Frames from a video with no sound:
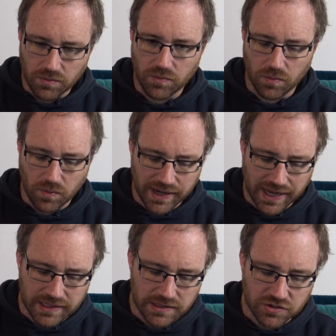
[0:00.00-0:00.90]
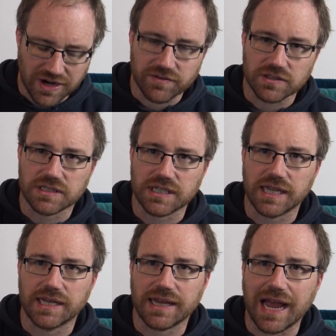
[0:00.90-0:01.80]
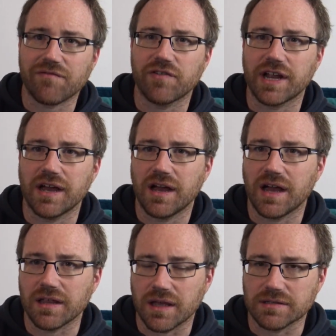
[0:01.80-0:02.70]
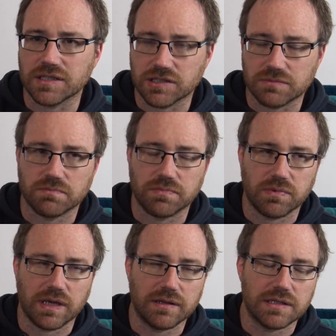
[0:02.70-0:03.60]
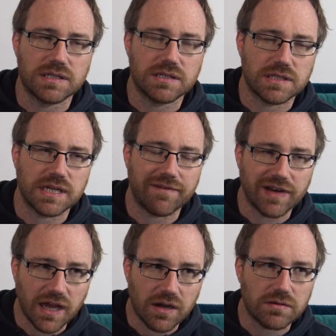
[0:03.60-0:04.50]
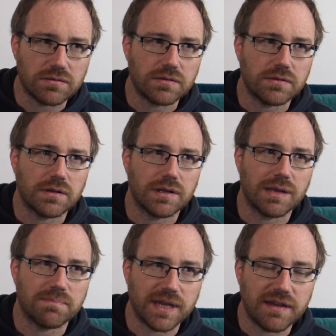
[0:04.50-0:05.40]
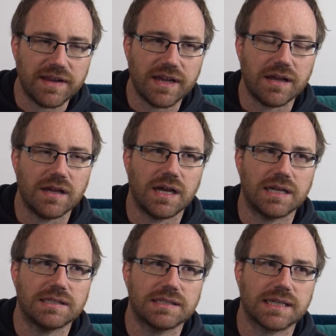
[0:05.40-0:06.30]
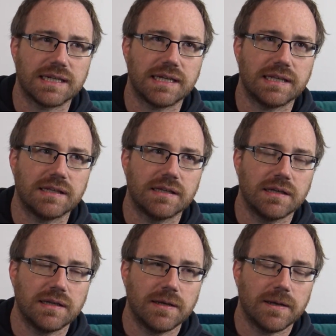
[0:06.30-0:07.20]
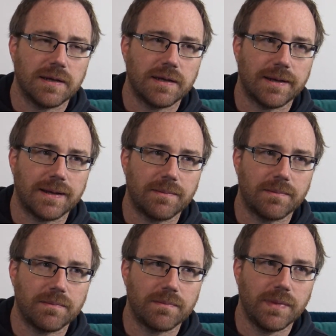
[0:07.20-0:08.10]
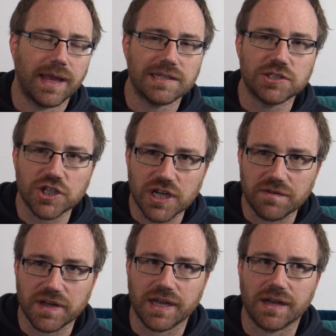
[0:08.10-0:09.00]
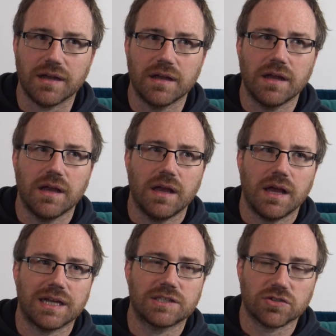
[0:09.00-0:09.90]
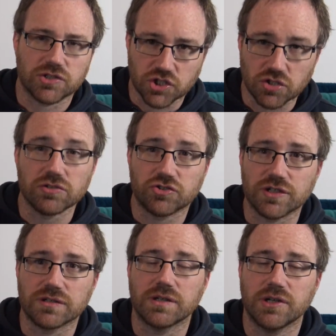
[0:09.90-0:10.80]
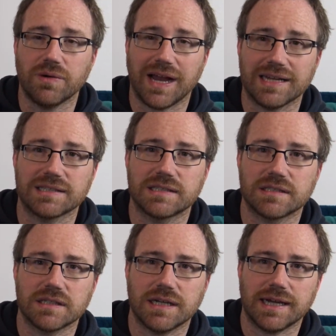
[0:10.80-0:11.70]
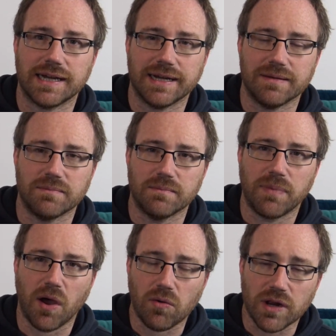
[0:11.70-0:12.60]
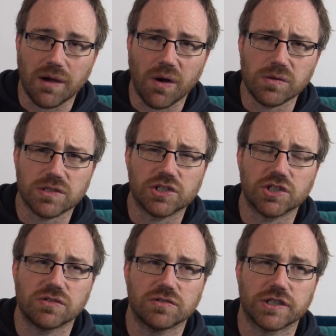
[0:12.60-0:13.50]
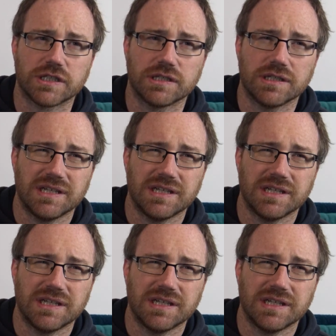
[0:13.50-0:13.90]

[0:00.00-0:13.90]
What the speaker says: When I traveled in Africa, I in Sierra Leone, Liberia, and in Nigeria, I saw children who had polio, older children,